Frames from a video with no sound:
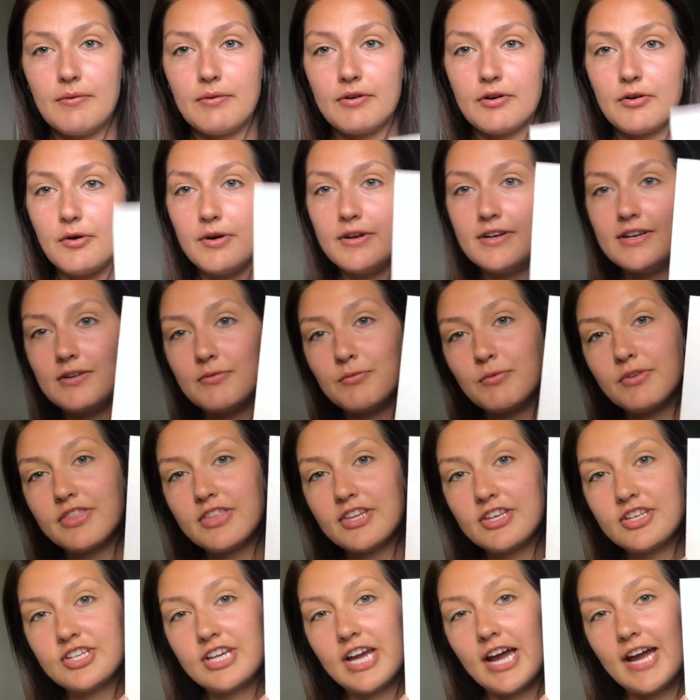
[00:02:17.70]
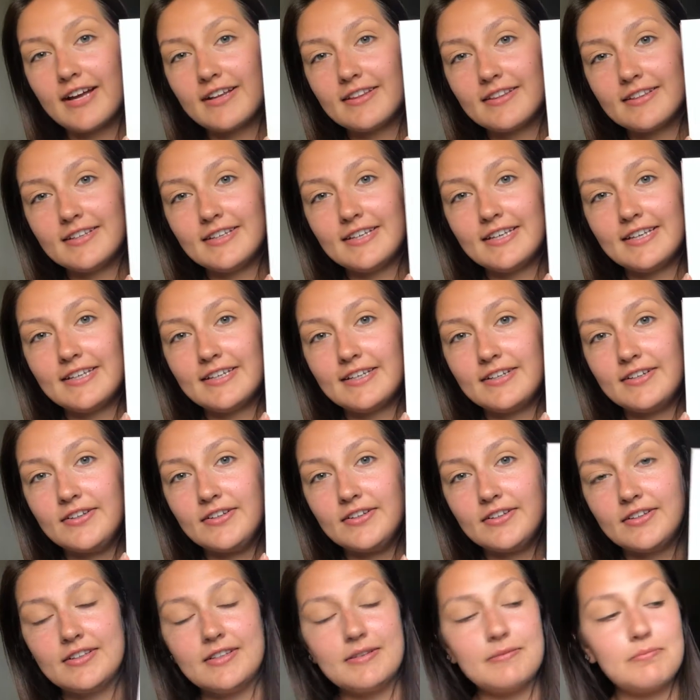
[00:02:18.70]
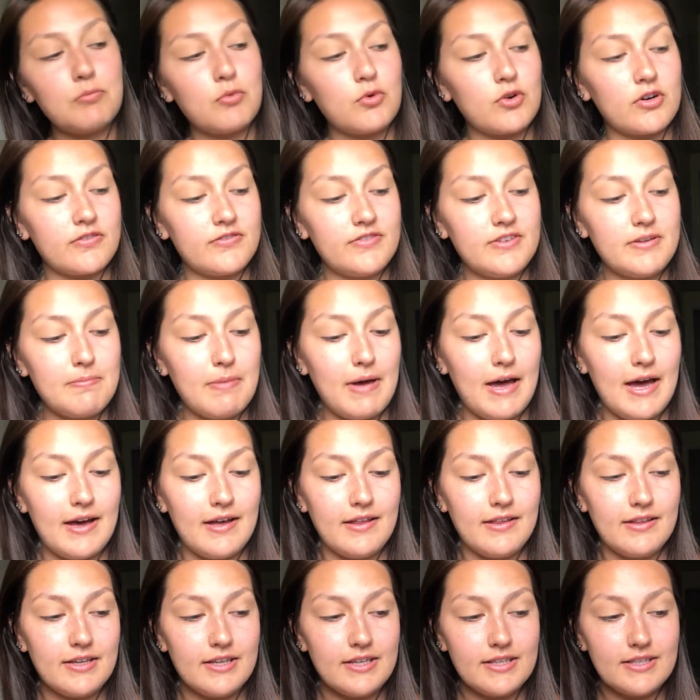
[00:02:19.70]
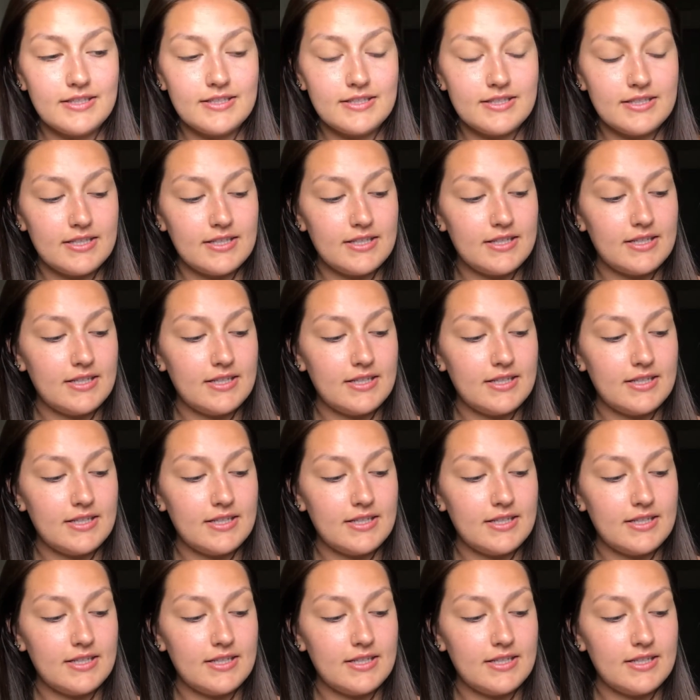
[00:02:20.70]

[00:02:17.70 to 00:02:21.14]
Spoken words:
we're going in with the Jaclyn Hill Morphe palette.